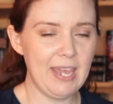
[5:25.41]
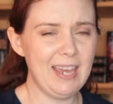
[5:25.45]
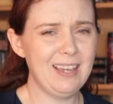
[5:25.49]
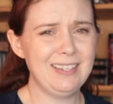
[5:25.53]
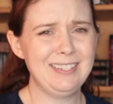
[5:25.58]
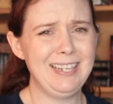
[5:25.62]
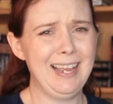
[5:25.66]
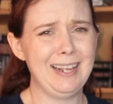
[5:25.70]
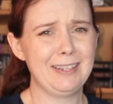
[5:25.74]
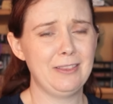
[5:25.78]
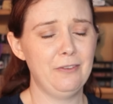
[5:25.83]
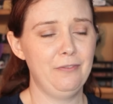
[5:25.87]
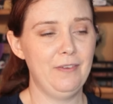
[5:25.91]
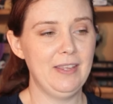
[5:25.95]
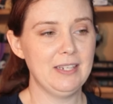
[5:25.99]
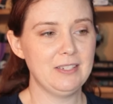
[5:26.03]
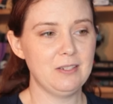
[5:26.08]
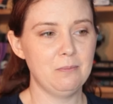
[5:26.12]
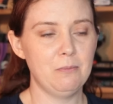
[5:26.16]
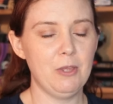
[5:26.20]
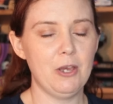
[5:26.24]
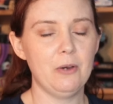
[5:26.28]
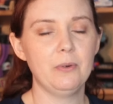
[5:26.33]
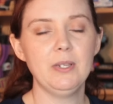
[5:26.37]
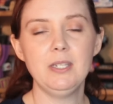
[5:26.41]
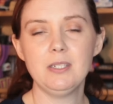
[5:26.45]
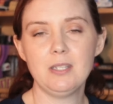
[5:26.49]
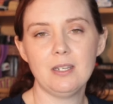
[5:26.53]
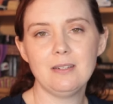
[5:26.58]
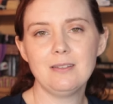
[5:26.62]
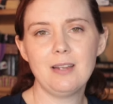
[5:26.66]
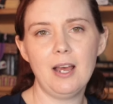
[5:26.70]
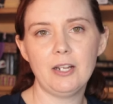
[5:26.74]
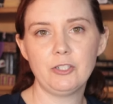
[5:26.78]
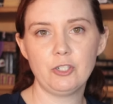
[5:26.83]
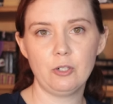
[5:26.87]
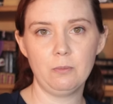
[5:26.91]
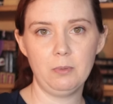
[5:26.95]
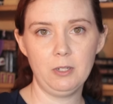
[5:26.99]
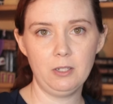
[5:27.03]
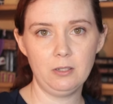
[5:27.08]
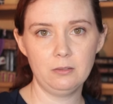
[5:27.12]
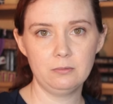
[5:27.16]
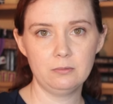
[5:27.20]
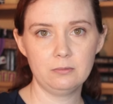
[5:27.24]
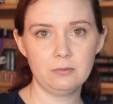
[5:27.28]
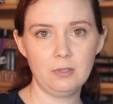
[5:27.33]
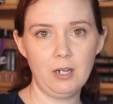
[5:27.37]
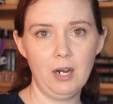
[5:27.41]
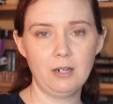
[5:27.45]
can't attack the Phantom though, he's untouchable.